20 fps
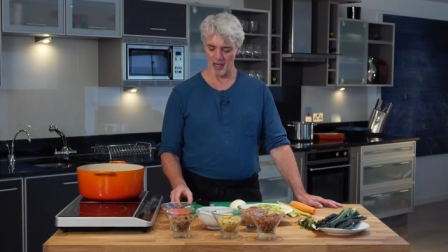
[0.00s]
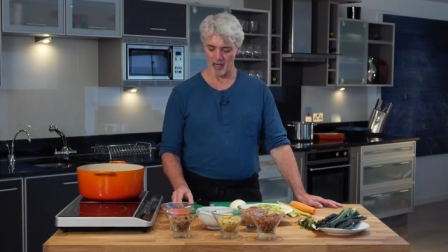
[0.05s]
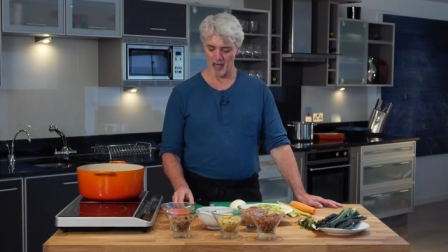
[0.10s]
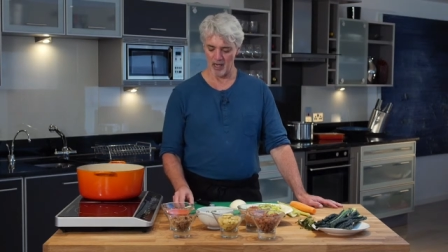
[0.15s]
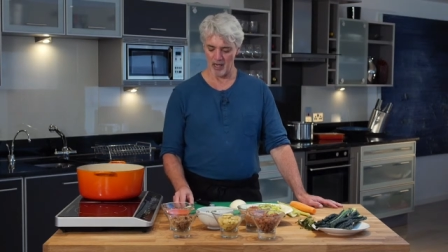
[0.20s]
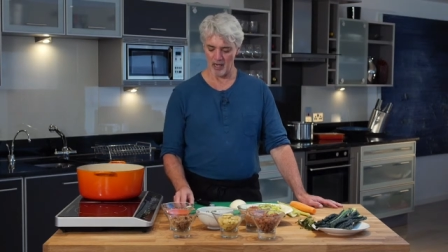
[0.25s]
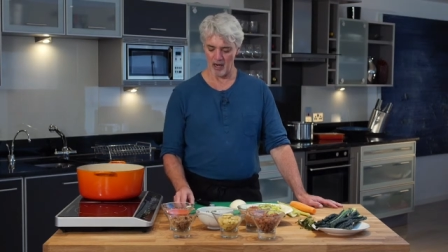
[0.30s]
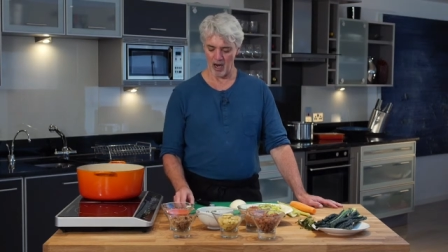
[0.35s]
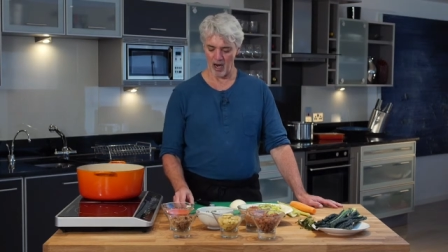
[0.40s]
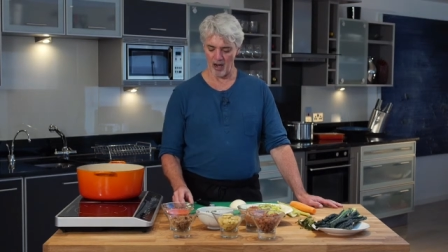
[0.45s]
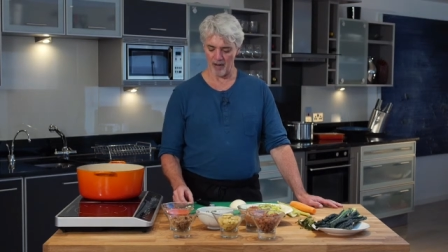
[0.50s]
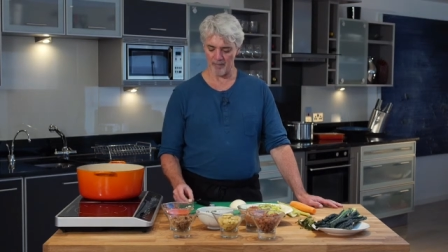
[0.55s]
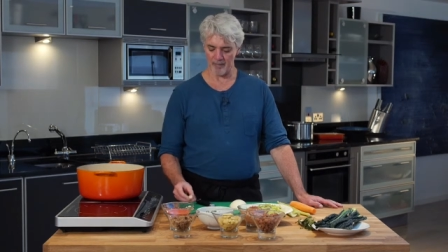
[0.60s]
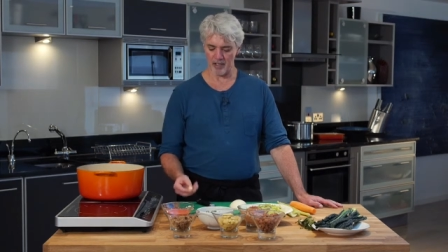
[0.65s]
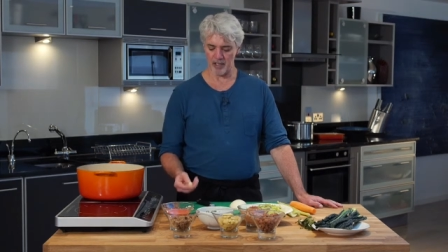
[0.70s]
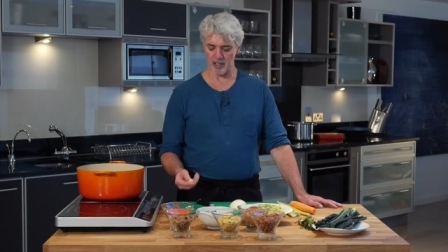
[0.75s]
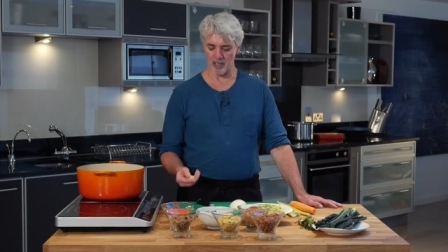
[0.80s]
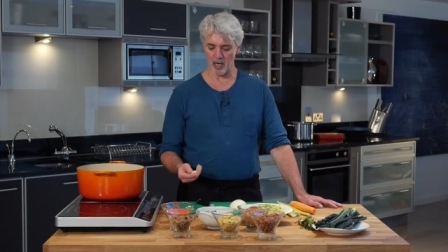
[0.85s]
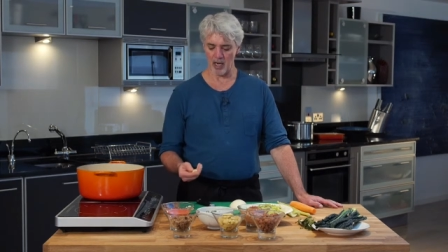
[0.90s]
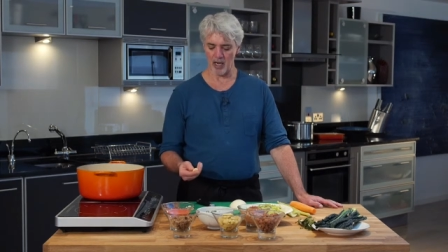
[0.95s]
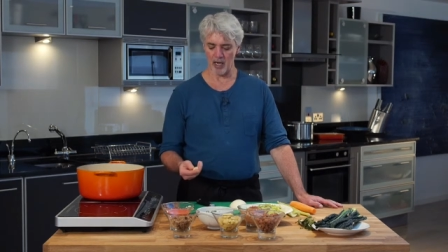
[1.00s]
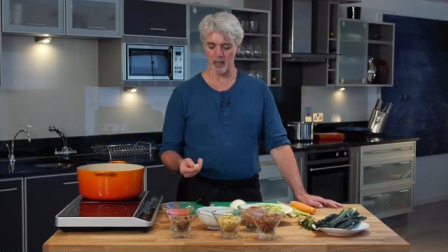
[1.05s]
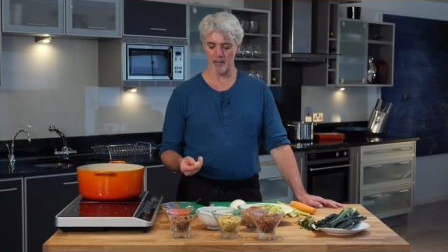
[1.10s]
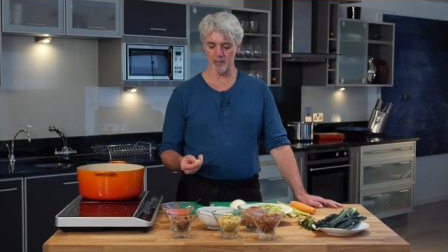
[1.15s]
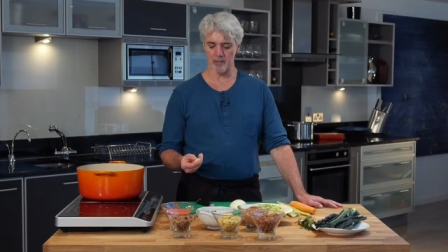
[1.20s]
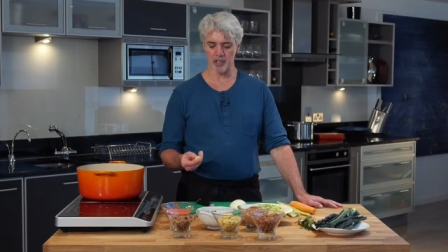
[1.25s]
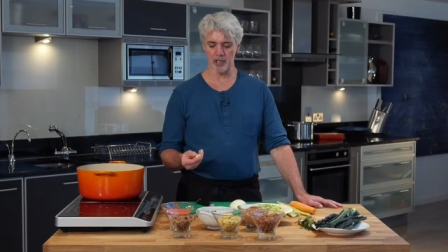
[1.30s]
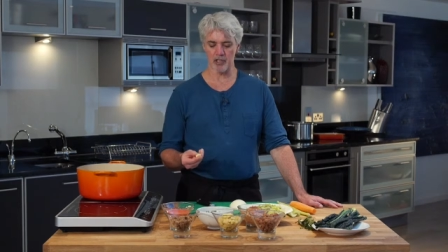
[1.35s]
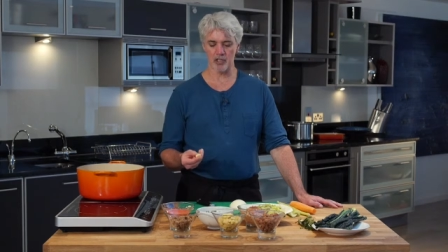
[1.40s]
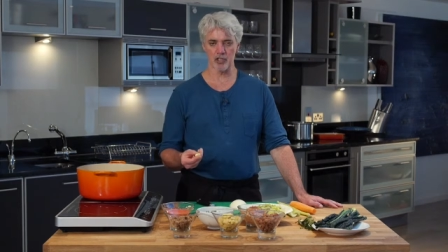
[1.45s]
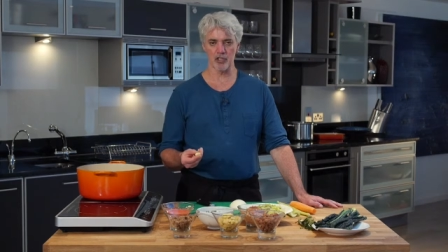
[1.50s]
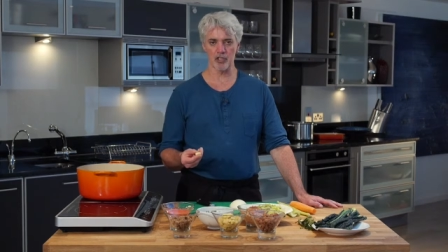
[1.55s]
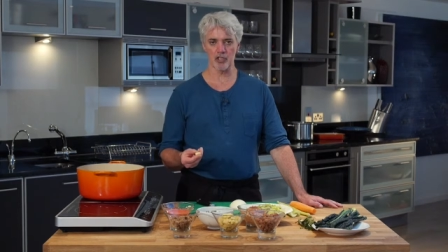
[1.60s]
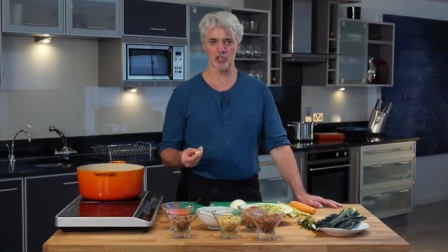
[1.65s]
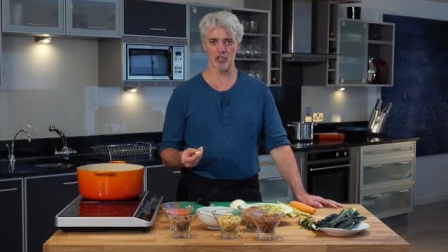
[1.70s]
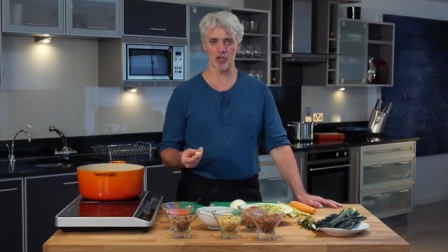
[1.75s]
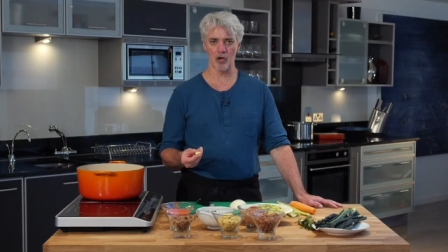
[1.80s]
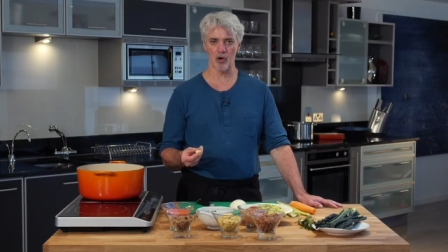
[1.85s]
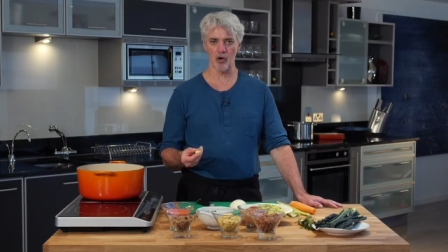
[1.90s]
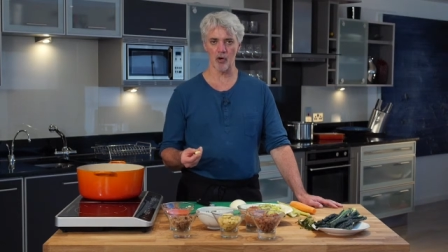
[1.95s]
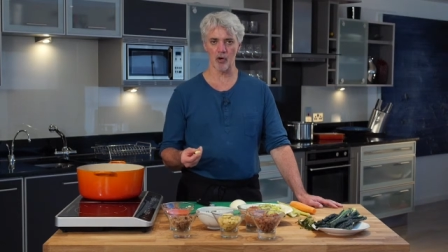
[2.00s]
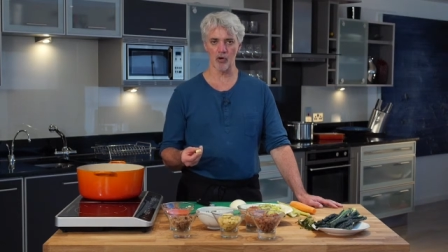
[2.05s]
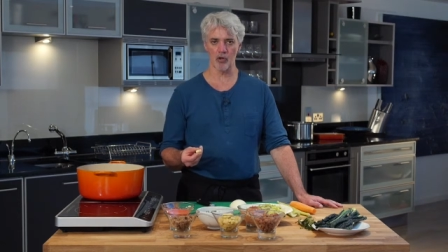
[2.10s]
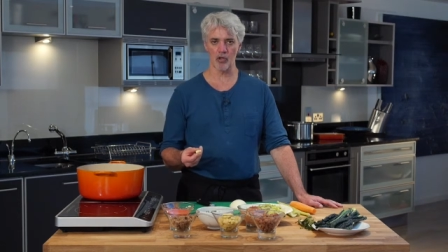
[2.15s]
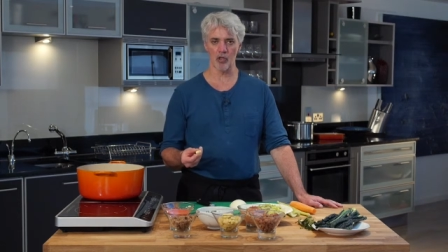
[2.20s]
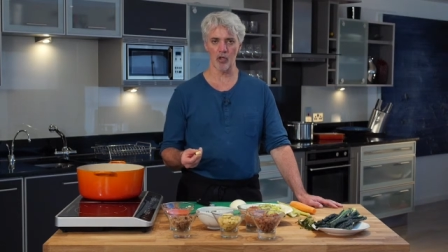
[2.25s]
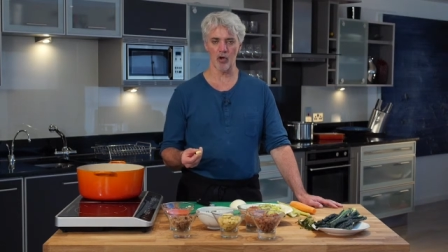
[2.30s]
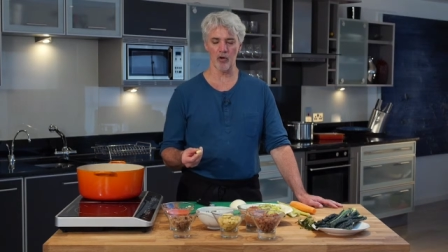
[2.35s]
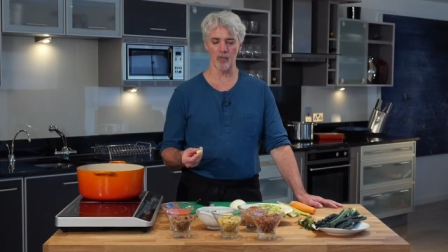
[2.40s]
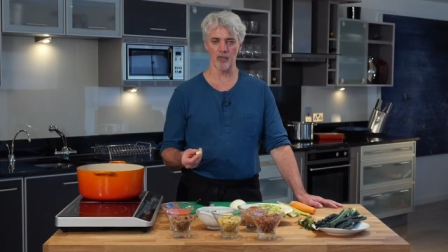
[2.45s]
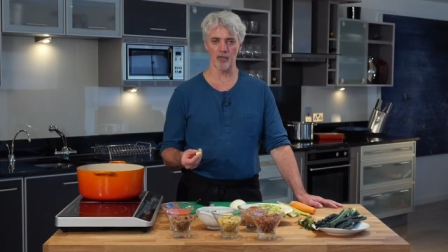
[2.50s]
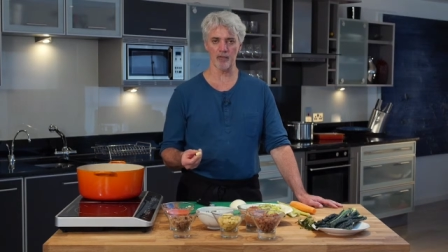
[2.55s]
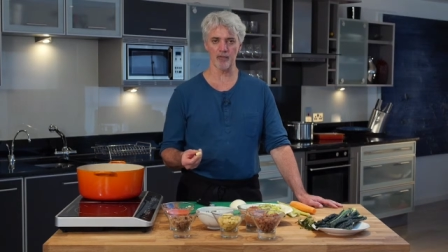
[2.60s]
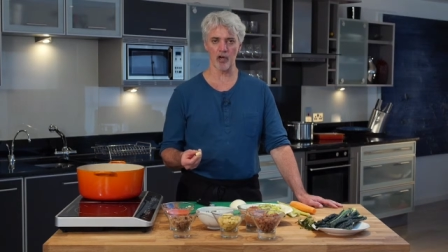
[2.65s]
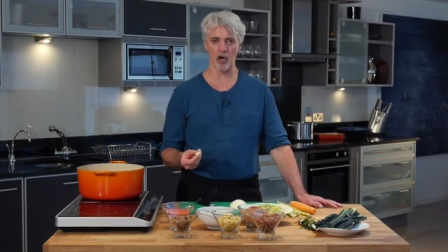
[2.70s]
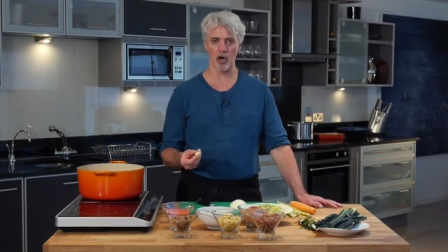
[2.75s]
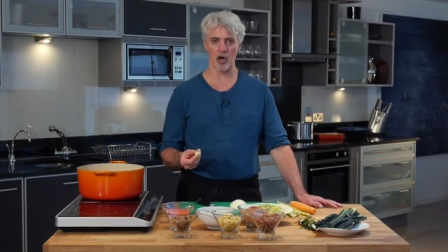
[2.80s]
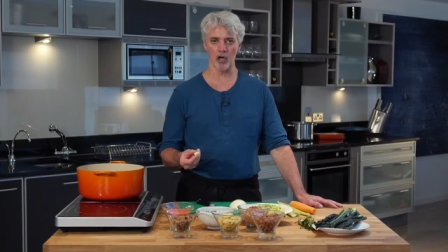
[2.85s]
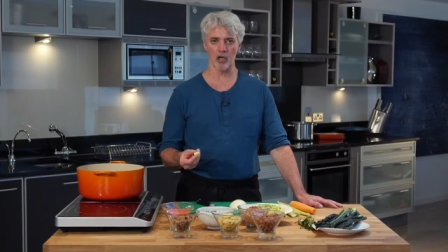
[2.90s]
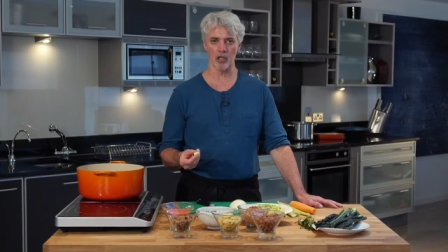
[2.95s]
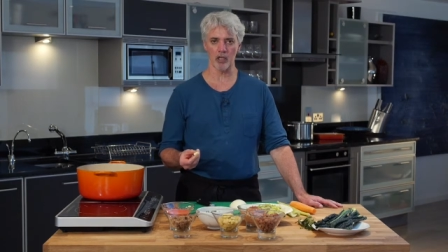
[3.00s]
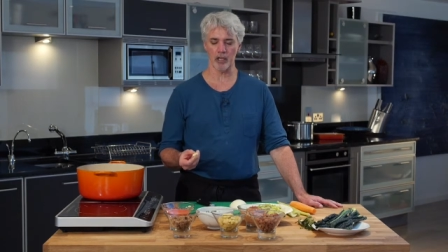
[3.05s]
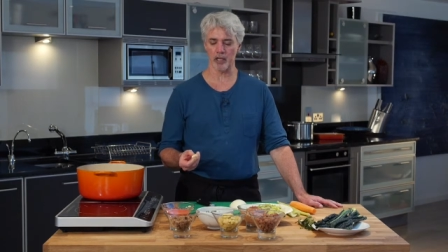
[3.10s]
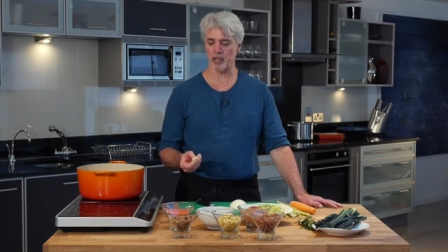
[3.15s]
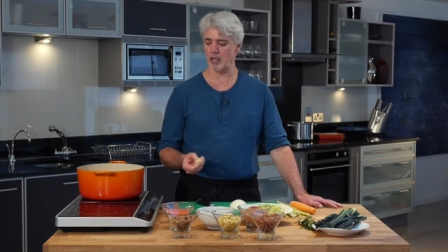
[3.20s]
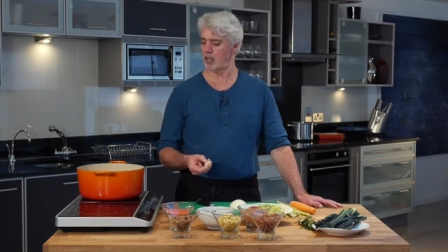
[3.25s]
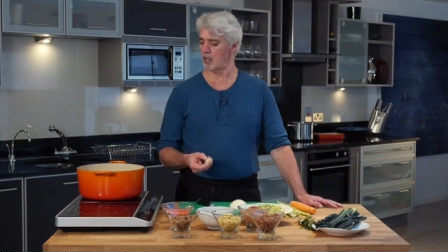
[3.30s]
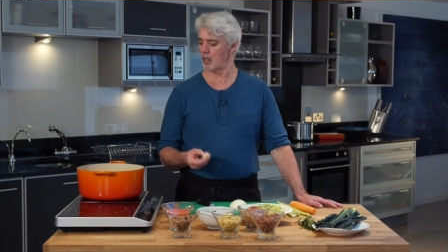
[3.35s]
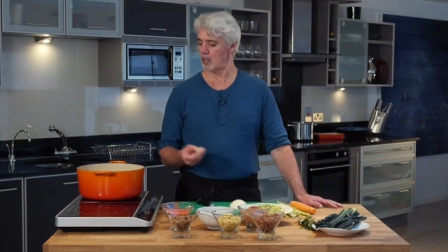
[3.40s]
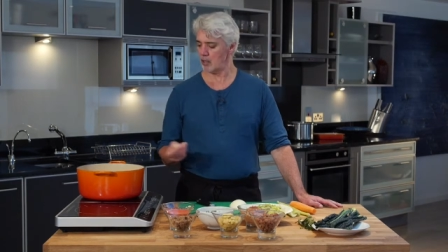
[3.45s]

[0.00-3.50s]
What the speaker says: And oftentimes it's just a whole clove of garlic